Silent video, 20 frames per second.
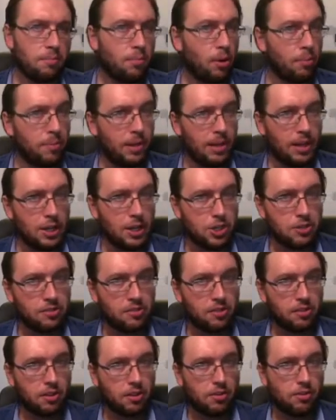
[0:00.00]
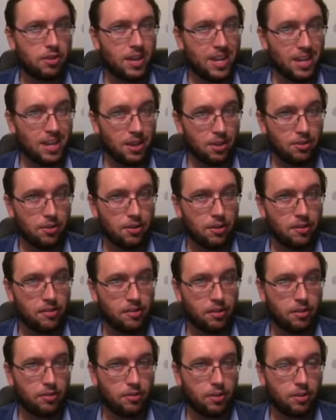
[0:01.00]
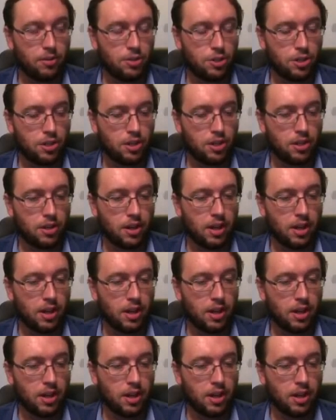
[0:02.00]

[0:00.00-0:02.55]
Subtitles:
Populations are going to increase in the future. Now,